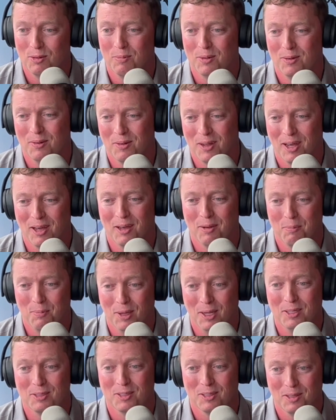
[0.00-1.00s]
been
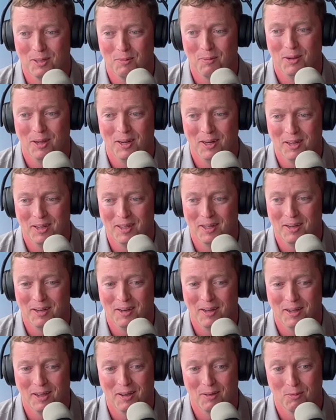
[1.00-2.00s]
patiently waiting, and
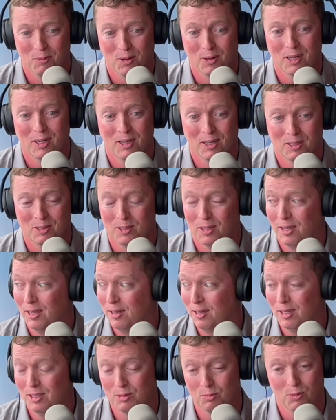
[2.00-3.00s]
we're getting
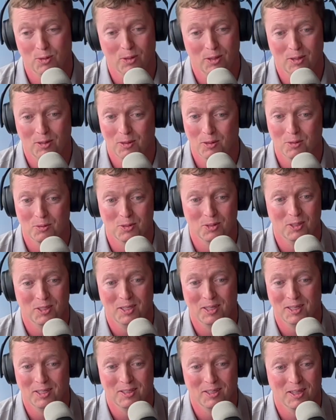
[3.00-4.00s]
excited. It's really close.
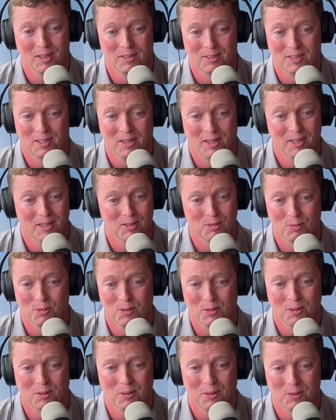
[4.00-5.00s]
Seeing it there today, it's
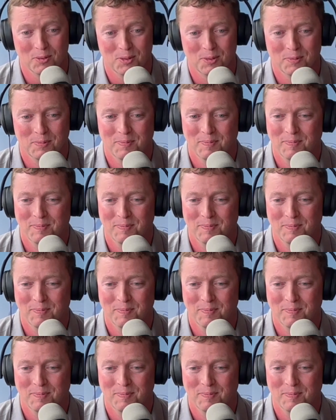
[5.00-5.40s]
really close.